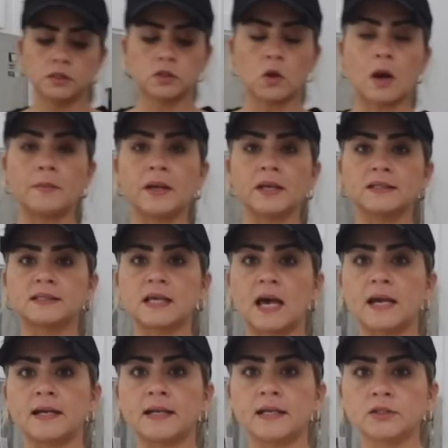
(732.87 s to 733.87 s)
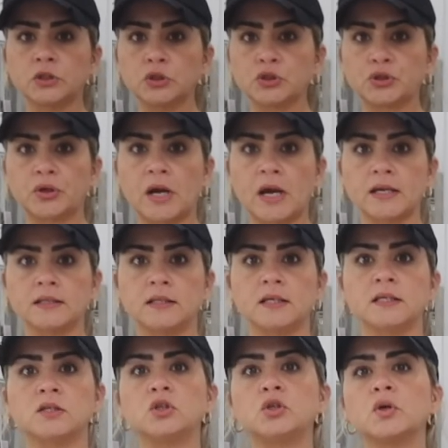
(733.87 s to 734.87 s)
So I'm excited to try
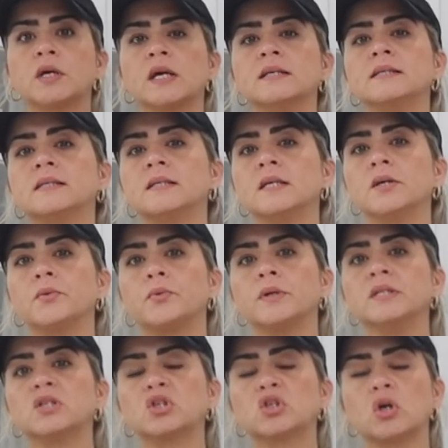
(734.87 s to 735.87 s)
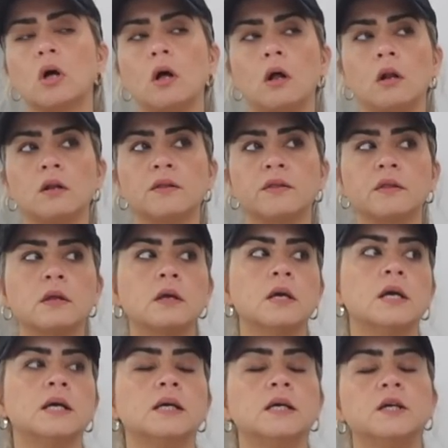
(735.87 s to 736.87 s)
this. You can see result
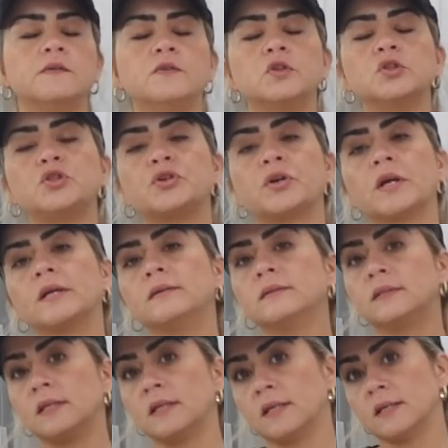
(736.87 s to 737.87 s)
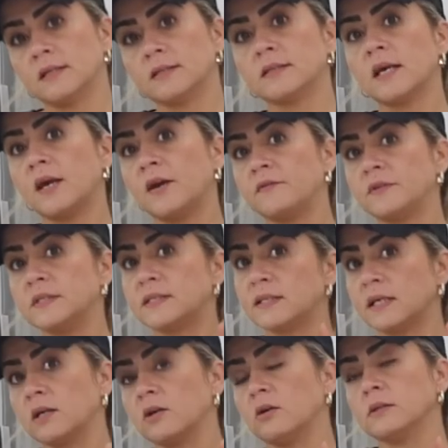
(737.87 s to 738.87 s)
if you drink this every
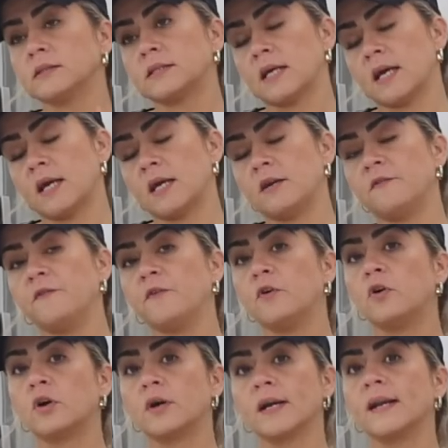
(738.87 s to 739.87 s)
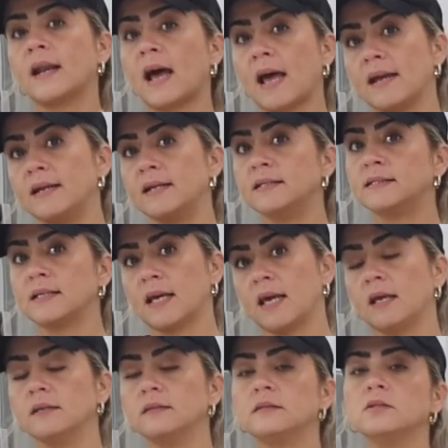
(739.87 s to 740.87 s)
single day for 90
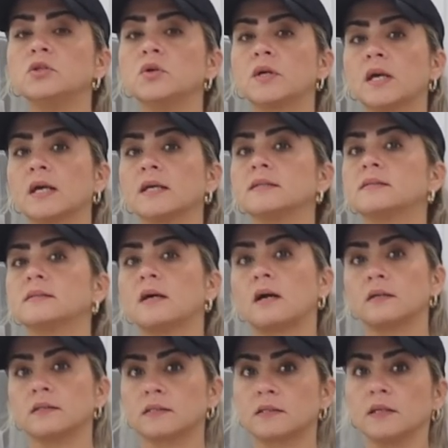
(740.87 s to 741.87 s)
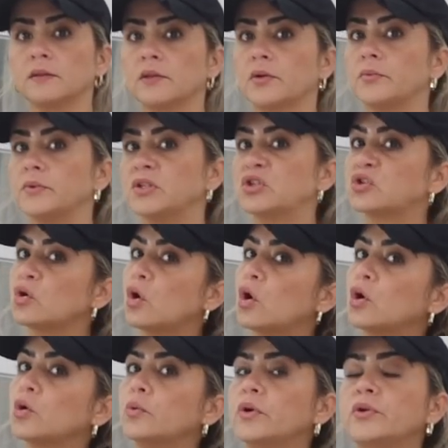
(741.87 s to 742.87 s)
days. You can start seeing the
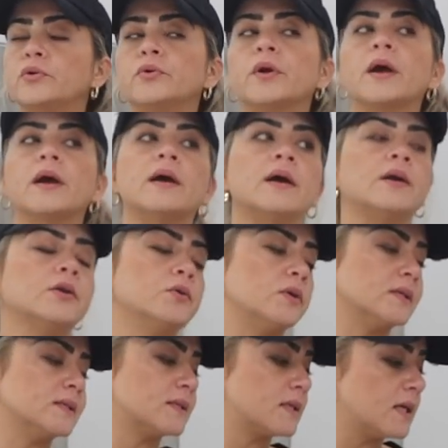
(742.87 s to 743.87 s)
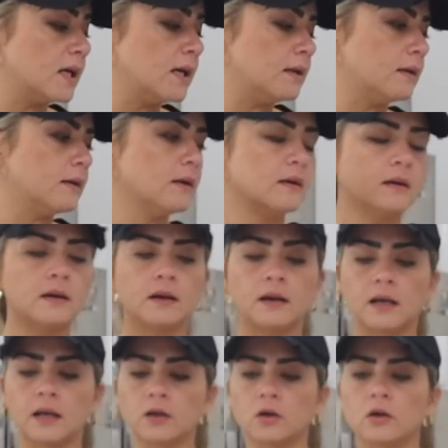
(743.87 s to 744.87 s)
result with your hair, your skin,
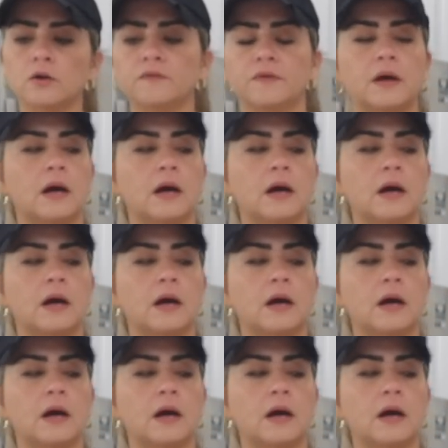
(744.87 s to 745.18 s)
and all of